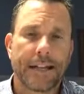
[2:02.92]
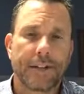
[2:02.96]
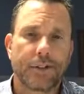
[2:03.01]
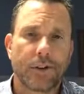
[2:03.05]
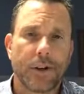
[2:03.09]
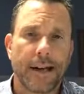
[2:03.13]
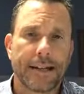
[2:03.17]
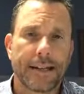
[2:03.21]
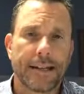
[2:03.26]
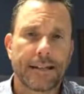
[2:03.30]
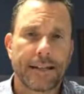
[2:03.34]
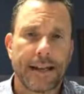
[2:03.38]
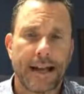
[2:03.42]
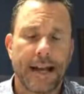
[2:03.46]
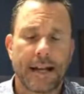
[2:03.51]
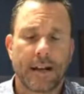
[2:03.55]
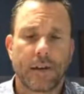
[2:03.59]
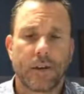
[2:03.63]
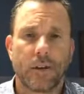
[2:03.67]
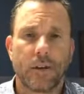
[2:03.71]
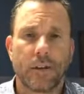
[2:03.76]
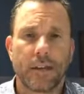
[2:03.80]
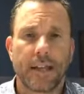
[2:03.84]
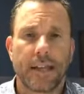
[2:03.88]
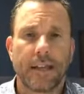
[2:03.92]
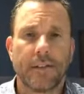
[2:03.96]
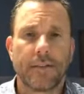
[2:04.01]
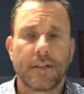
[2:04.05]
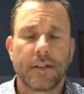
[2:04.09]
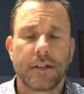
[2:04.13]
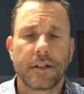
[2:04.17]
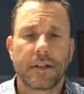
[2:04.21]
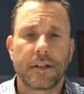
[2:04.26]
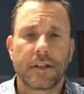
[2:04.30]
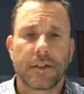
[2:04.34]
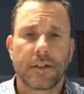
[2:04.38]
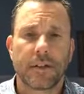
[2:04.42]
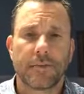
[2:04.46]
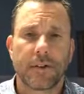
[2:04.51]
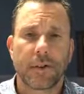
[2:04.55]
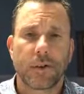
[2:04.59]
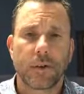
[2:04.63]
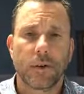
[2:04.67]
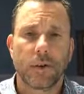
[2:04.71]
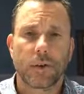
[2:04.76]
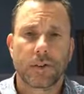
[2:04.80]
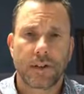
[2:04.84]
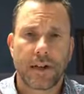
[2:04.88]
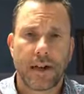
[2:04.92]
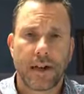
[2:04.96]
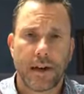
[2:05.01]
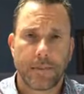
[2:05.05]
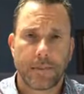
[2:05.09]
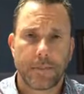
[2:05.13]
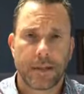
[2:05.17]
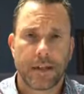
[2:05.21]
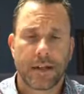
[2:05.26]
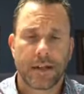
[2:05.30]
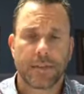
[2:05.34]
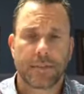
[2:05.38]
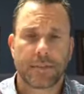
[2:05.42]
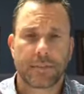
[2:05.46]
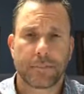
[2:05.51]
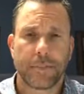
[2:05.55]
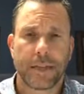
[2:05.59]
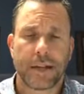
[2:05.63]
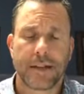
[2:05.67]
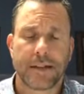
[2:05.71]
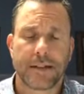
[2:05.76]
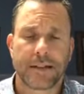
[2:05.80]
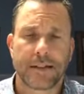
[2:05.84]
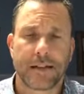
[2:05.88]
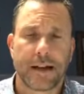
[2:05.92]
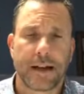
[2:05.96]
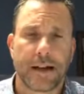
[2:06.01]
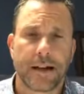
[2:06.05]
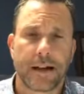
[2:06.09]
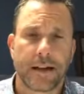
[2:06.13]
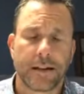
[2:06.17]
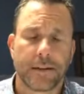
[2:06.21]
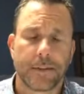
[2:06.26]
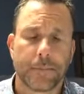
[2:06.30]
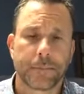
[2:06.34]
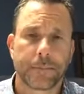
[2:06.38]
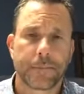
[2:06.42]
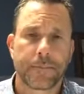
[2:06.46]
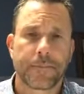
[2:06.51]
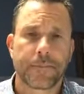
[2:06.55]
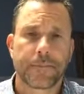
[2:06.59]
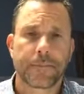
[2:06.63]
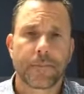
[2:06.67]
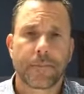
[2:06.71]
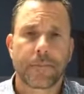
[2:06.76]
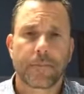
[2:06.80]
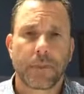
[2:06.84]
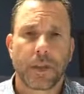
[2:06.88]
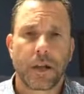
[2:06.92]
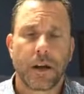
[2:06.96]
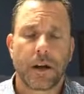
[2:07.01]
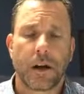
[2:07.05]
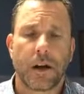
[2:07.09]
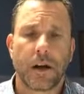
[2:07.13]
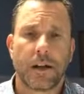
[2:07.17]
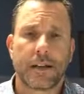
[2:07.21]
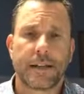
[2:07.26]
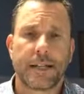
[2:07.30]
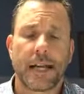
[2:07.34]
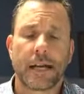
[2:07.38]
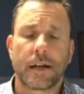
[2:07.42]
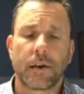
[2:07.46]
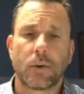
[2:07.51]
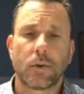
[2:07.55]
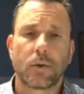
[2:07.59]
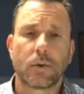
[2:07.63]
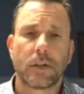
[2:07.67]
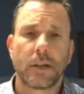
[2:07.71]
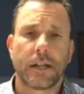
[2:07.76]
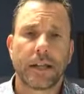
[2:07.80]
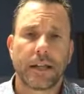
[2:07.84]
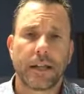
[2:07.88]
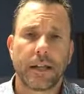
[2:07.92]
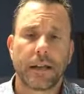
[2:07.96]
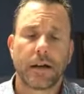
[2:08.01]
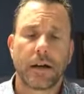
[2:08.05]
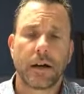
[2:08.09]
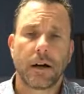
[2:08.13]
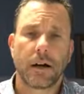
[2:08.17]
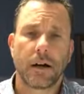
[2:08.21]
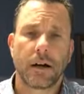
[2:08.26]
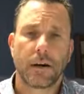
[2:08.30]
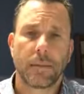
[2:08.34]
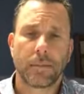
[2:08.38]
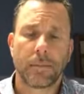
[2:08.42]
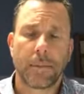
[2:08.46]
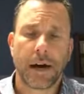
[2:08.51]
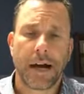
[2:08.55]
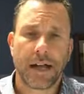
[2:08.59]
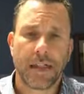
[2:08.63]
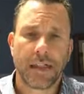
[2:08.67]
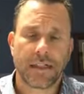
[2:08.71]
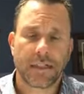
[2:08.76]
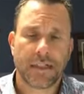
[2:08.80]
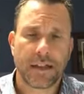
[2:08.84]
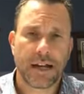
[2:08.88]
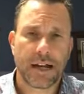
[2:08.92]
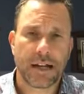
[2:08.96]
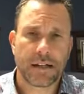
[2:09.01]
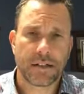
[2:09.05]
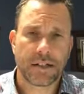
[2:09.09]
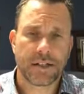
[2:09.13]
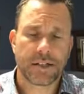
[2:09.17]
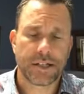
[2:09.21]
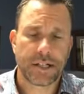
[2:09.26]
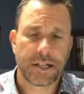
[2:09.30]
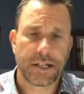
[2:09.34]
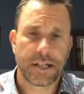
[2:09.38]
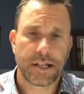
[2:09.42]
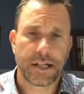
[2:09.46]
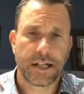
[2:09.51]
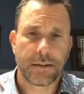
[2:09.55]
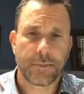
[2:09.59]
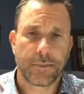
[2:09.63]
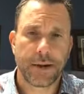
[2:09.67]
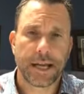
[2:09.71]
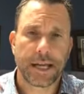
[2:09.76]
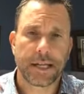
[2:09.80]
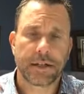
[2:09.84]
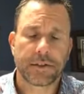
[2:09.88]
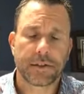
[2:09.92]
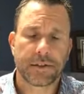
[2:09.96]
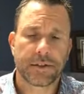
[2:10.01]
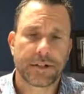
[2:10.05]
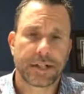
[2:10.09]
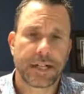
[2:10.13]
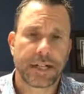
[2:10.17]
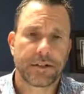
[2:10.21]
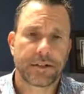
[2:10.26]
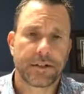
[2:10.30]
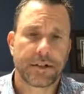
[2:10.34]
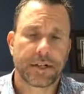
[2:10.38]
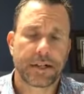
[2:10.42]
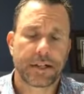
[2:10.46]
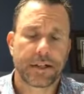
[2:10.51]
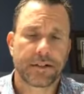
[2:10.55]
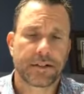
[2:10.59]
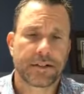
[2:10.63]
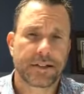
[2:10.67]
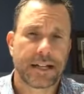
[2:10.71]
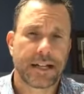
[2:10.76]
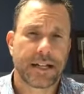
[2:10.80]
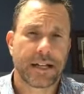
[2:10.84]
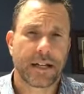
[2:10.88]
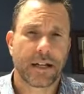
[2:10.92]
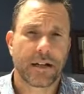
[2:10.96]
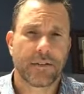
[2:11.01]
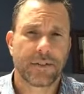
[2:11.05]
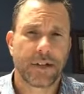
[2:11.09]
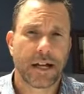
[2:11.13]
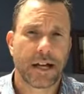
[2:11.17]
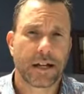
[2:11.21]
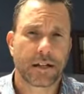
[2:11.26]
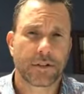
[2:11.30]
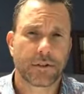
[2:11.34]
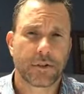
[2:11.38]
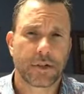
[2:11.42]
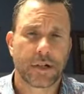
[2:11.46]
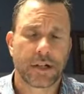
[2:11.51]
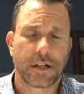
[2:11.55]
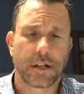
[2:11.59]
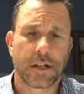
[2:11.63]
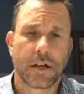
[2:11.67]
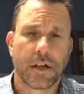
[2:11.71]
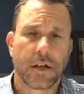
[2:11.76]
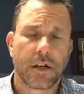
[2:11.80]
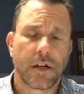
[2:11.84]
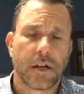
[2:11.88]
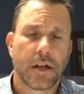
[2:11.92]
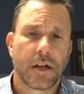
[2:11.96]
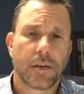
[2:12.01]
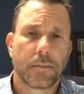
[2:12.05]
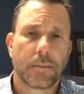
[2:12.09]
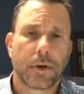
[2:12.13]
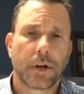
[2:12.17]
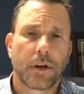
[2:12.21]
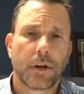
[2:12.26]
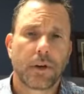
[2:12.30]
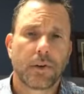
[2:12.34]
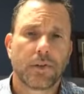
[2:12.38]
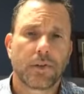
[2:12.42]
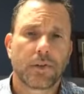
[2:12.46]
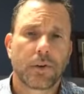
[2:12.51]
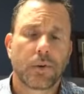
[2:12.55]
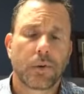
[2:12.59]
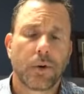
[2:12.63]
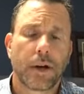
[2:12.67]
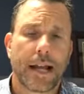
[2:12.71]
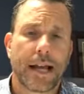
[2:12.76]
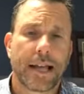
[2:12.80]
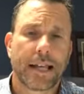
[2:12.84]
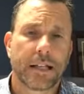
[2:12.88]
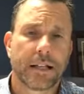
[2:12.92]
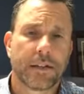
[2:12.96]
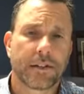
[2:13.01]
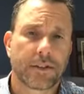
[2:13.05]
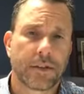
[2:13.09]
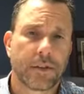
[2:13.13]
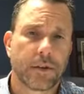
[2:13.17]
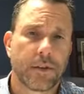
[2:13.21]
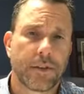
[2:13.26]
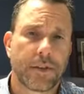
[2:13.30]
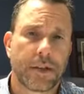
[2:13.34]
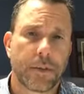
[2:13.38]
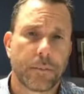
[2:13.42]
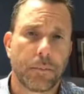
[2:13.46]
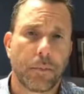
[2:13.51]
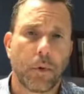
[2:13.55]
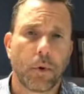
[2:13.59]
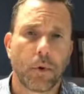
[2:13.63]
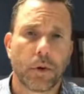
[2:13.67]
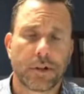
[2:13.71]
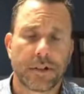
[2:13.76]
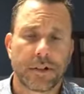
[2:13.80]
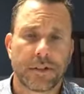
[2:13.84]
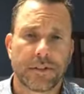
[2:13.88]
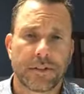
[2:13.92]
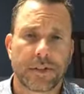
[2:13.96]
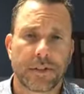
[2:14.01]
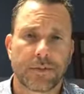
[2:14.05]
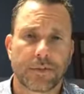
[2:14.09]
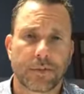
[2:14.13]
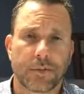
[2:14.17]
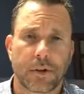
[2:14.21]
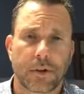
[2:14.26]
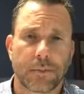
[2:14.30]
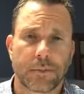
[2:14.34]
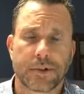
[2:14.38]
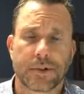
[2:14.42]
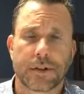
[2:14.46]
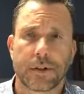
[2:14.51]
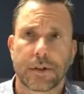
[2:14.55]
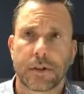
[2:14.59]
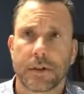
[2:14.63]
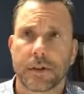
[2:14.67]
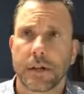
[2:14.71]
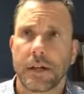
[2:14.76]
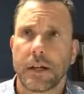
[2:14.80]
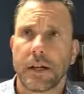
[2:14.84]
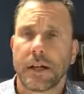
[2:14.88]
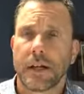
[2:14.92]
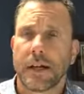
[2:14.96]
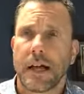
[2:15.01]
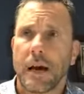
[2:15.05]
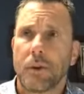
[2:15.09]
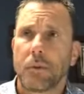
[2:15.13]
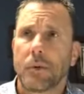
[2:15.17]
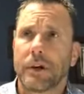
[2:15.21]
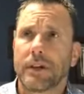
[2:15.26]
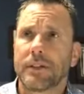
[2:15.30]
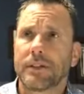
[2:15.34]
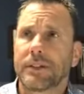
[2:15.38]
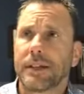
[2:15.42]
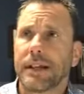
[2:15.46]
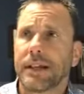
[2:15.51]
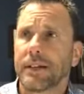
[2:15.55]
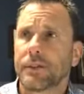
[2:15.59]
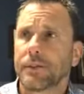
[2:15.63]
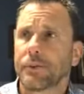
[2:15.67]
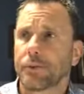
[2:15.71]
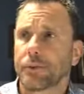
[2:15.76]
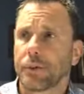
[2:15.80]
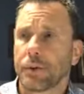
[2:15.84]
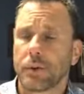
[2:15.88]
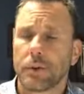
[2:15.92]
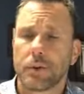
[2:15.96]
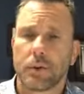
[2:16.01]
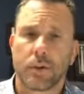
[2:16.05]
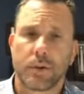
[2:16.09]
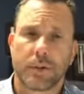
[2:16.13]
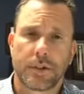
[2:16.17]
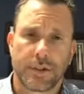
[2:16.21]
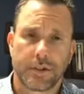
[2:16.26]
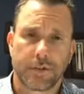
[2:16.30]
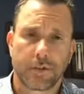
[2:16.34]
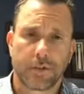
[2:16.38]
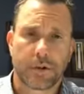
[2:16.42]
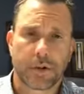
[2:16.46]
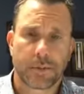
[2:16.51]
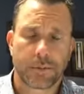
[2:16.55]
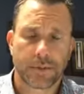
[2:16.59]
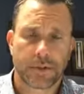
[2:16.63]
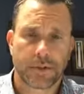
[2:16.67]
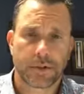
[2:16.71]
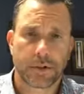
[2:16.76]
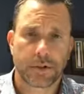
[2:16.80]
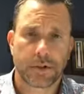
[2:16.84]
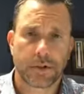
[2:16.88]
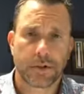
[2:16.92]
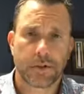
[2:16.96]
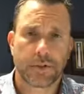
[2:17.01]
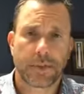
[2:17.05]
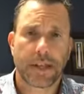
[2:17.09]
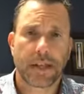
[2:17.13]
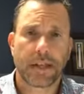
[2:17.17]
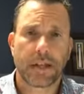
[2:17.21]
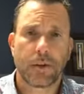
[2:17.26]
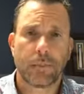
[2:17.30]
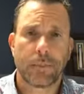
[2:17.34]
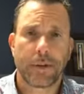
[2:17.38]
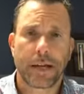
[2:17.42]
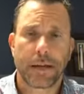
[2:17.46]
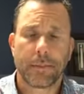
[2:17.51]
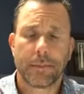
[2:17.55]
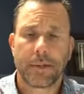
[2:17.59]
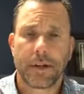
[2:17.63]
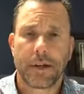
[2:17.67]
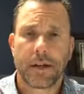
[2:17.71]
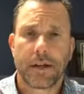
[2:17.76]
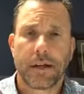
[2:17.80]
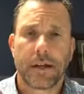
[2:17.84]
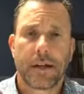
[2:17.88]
I try to tackle even difficult topics based on not only my theology and my understanding of doctrine, but also what I consider the importance of Scripture. I want to stay true to Scripture. Thank you, babe.